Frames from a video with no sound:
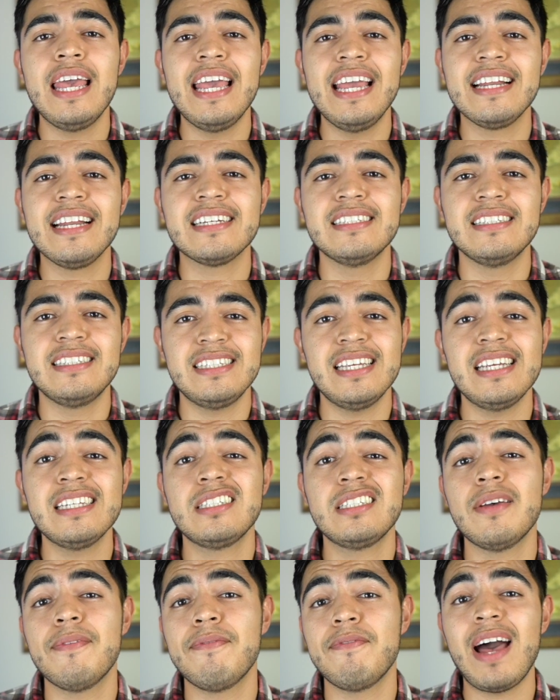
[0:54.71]
It
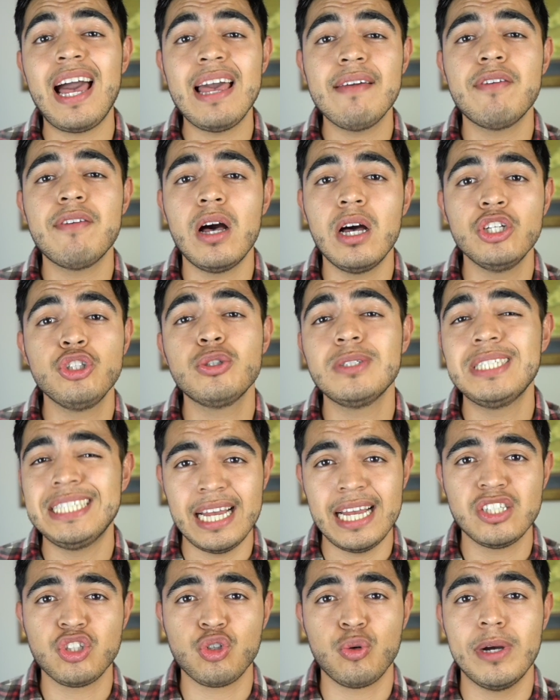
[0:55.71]
consists of five hundred
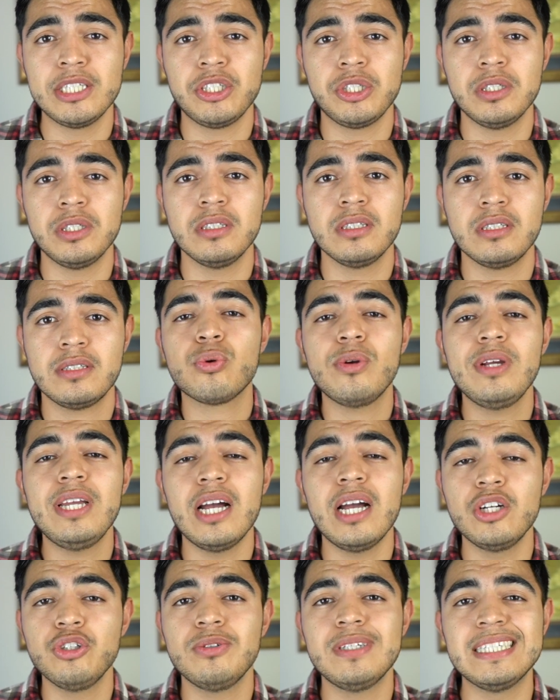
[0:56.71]
test questions, three
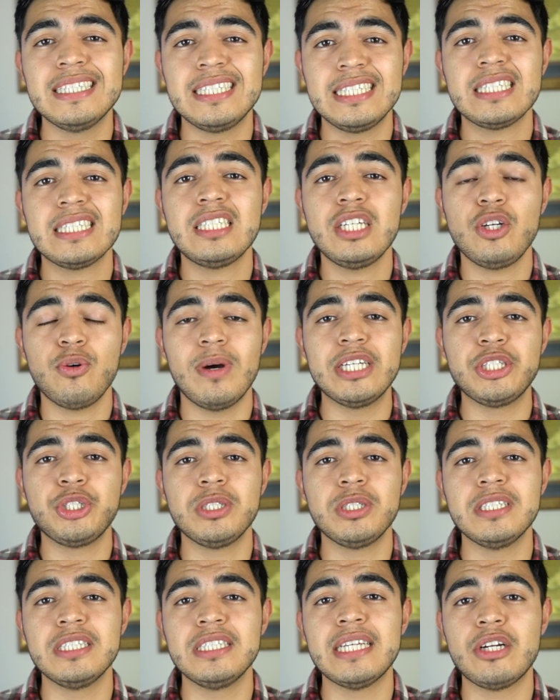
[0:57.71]
hundred sixty
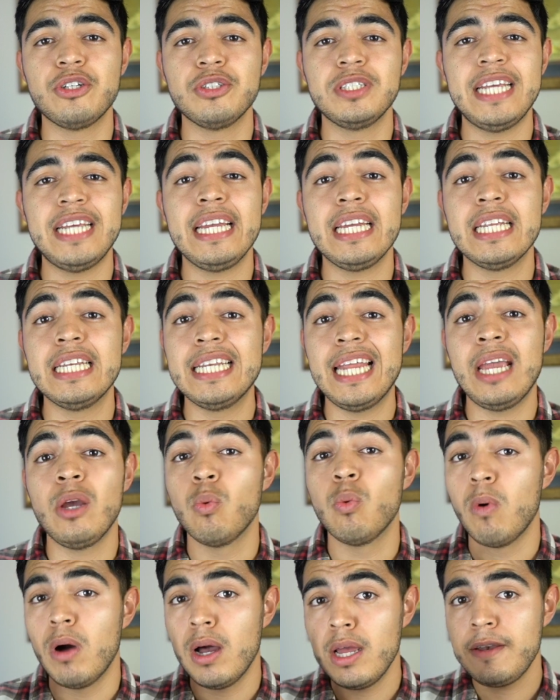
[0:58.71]
questions that are taken day
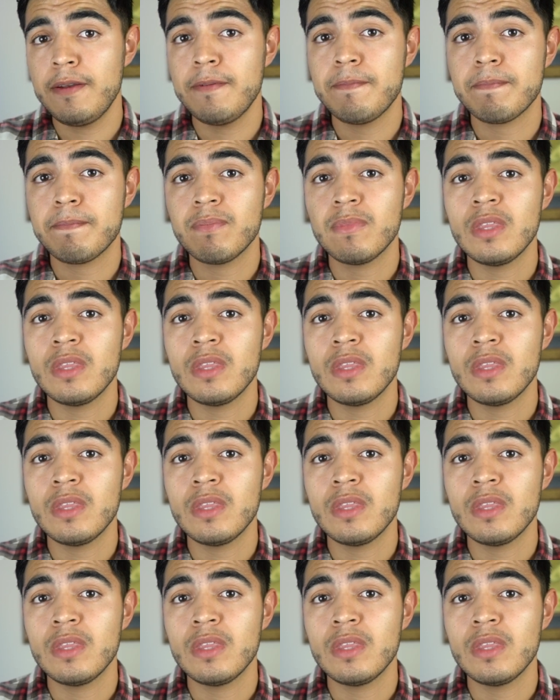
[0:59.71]
one,